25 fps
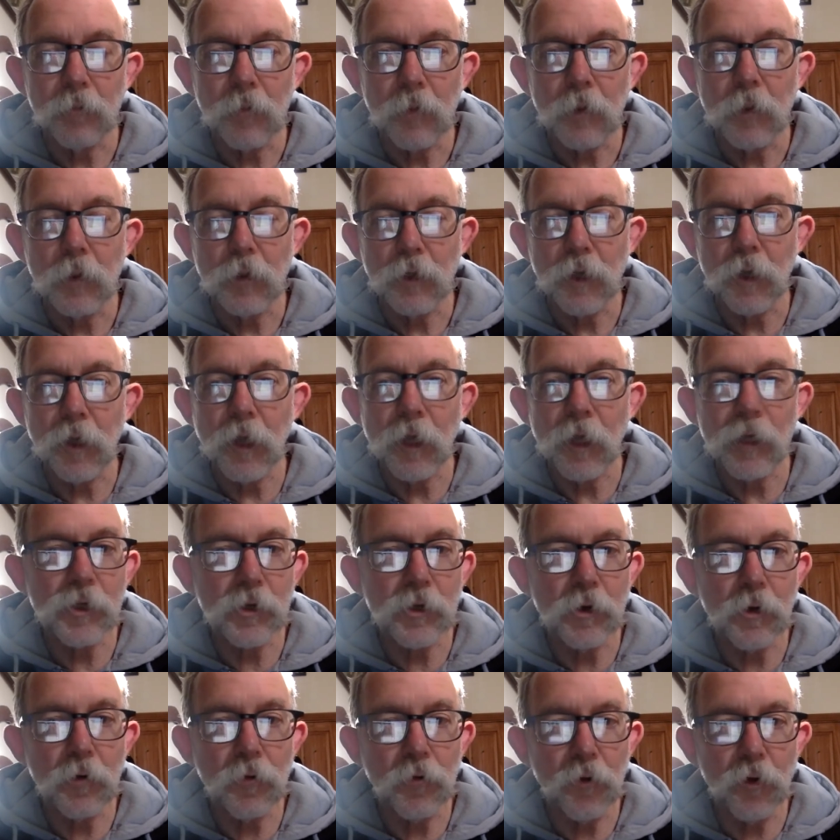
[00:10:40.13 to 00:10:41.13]
So that's
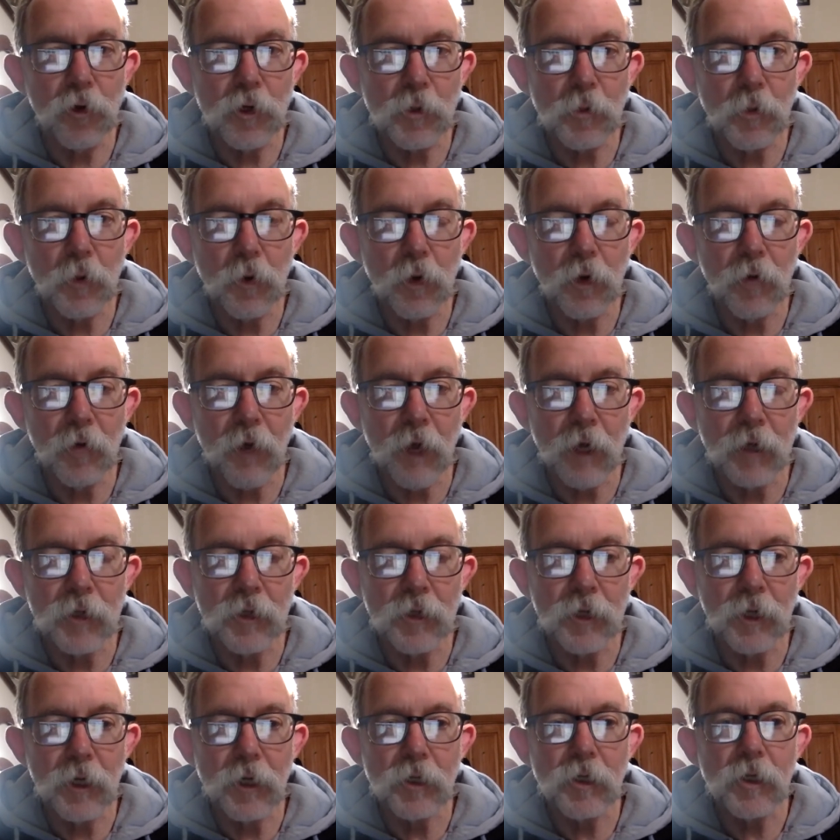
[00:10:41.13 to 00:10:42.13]
your first point of
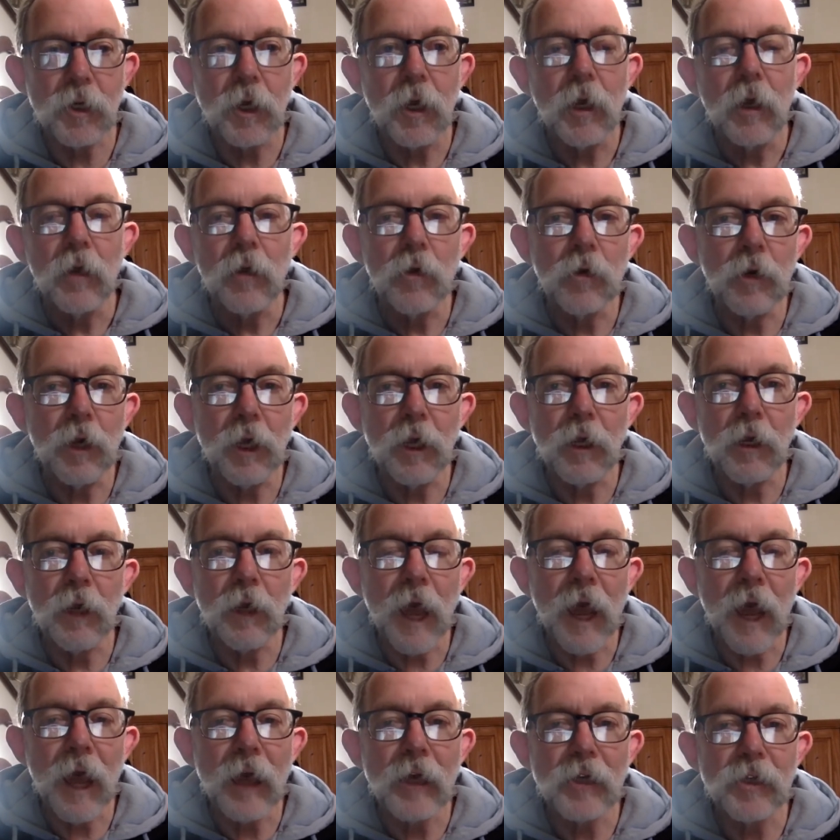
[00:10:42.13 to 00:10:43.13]
access. You need
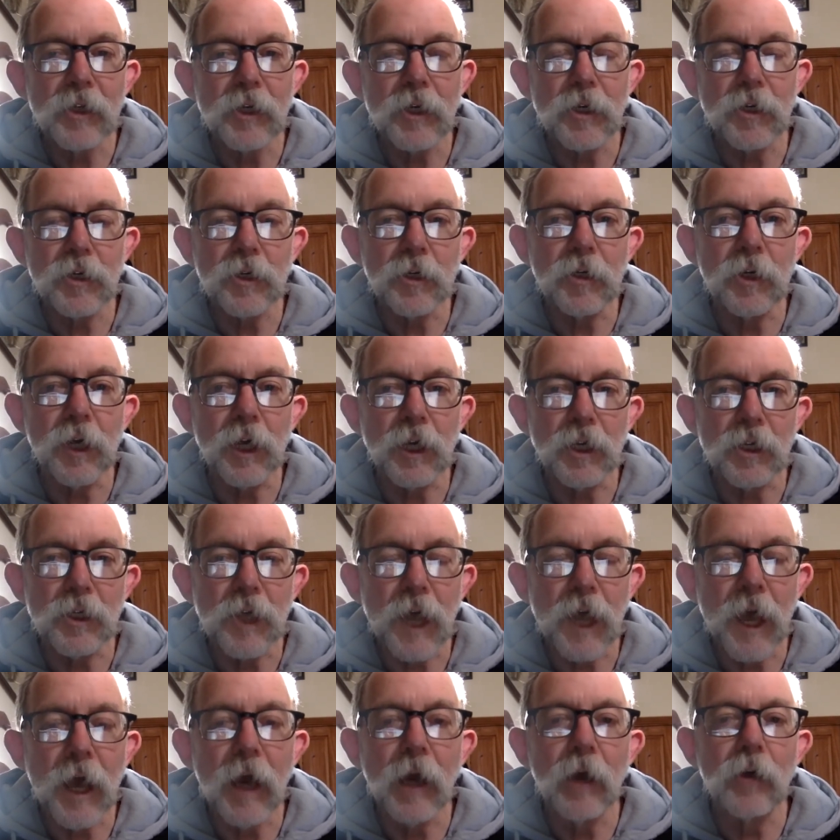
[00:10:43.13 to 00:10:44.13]
access to Dean's
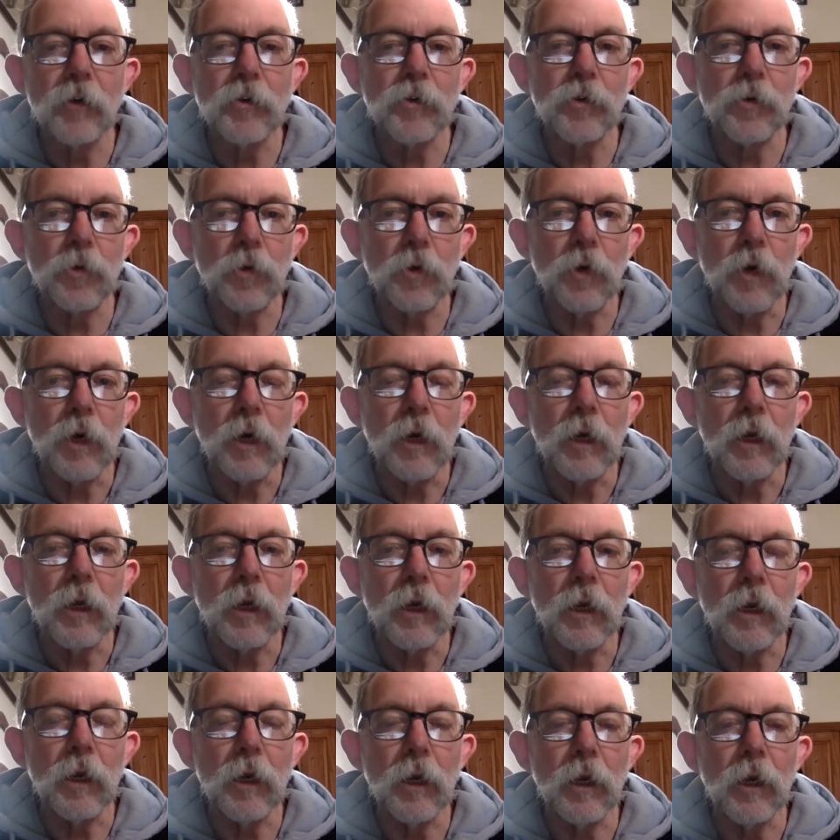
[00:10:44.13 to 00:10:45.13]
house or
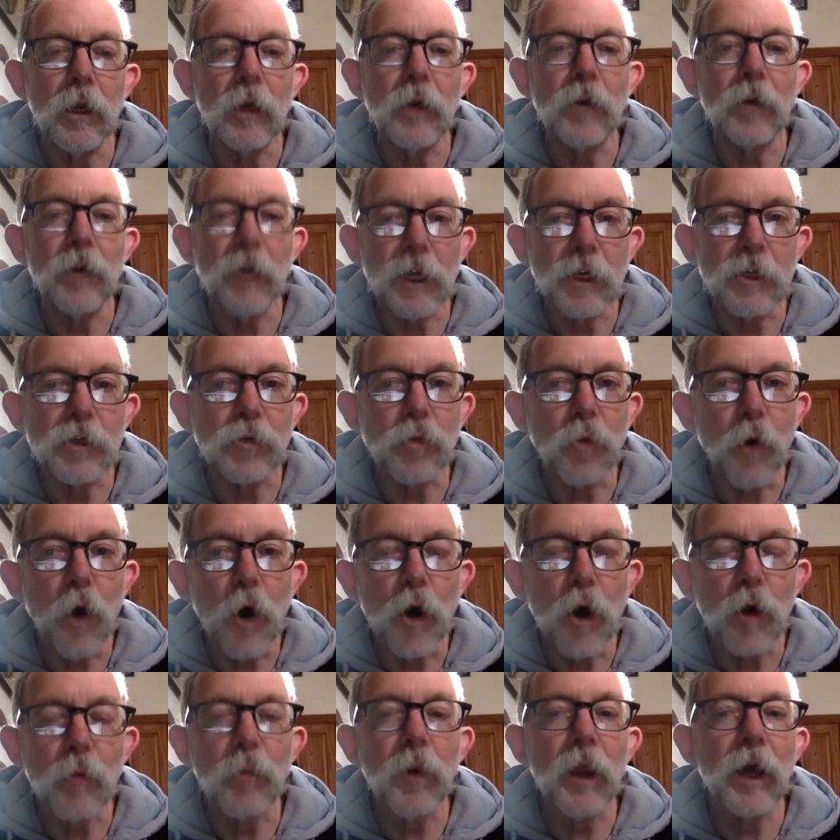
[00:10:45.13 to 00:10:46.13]
Dean's
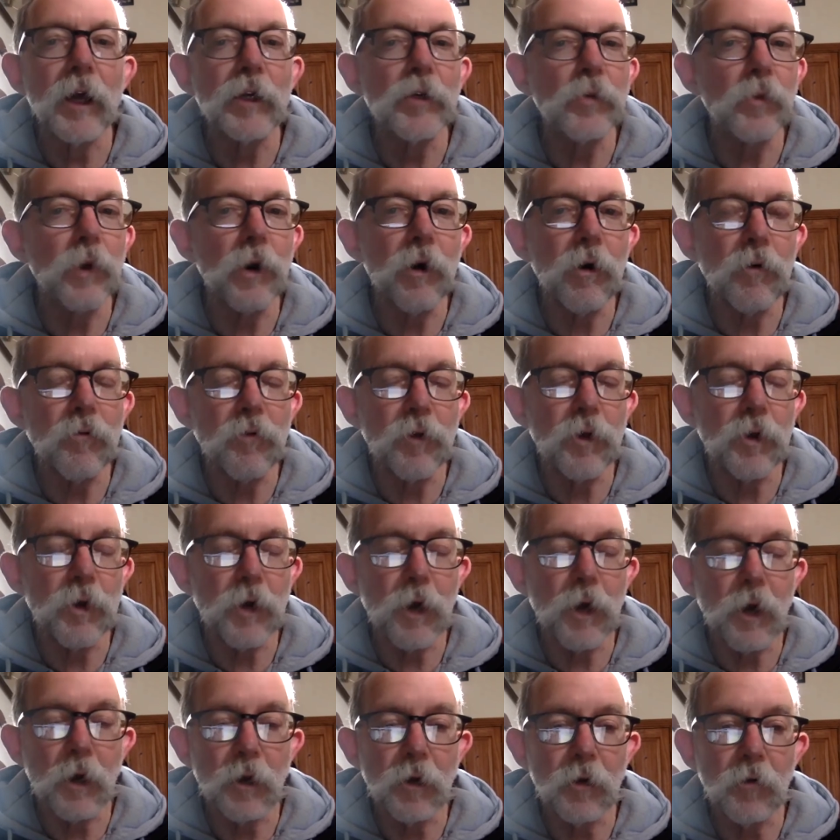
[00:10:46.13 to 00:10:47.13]
workplace, wherever you're
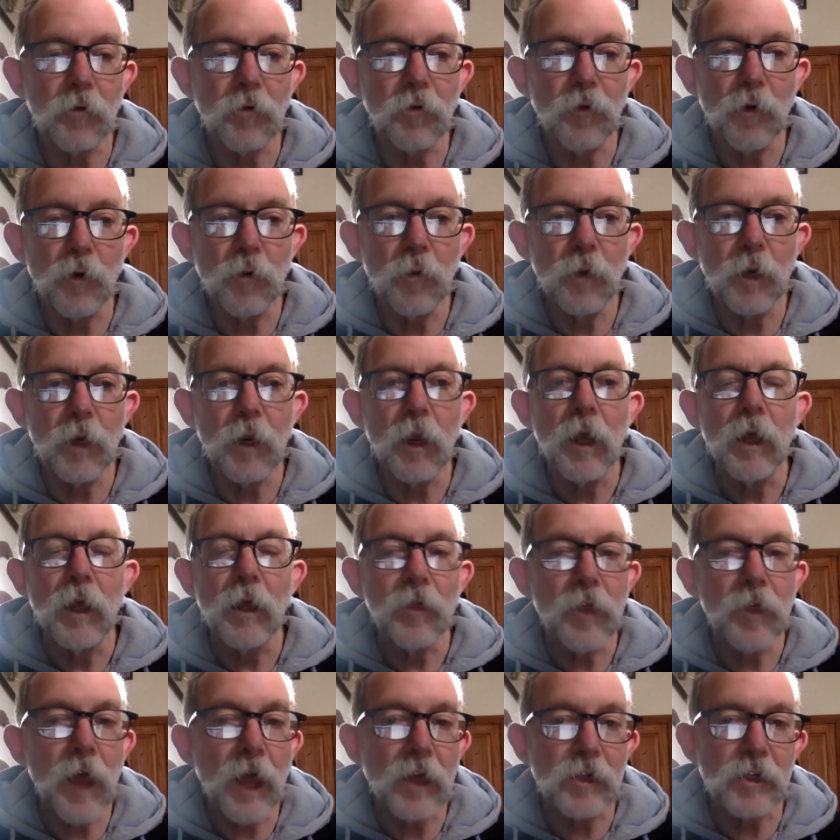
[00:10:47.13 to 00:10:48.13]
going to film it.
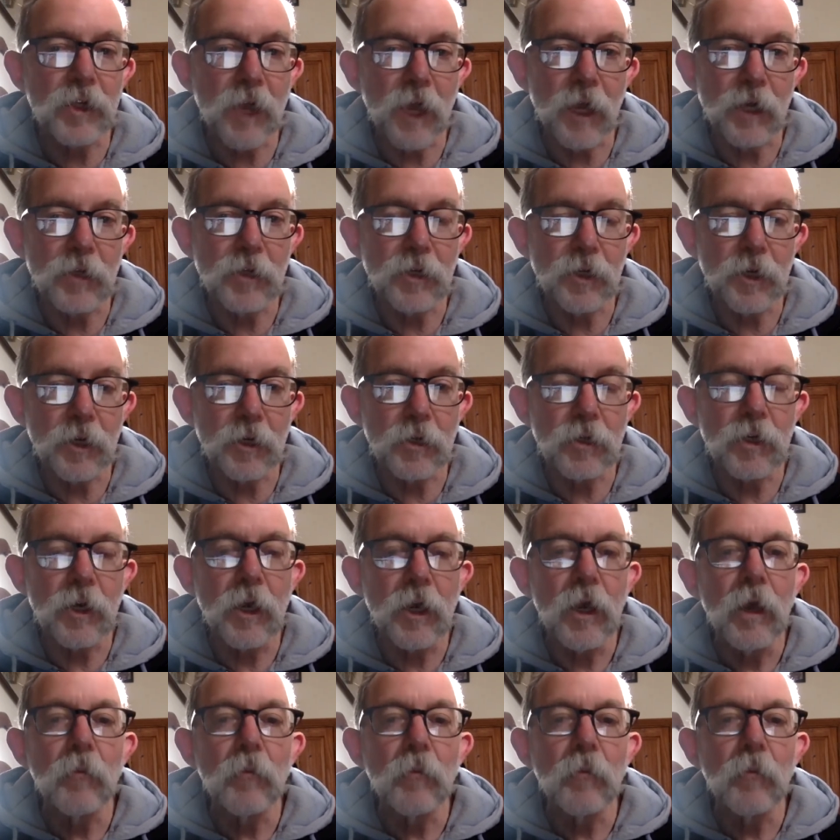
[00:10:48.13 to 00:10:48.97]
That's access.